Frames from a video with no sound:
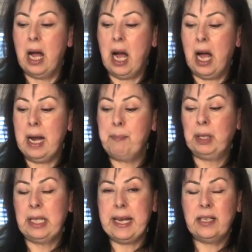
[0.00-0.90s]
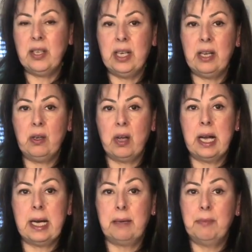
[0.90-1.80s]
I planted it
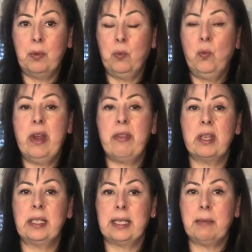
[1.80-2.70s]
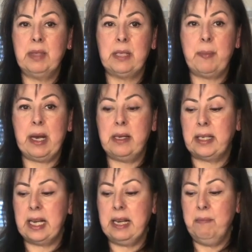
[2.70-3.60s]
with some
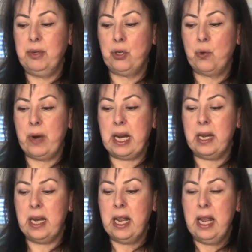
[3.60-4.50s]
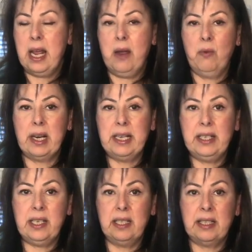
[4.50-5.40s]
space in between. And what I
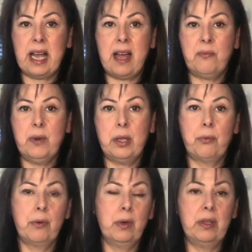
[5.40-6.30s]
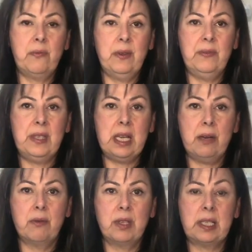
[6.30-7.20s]
did is halfway through on the 5th day
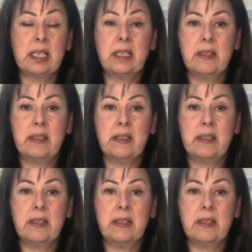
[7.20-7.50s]
or the 6th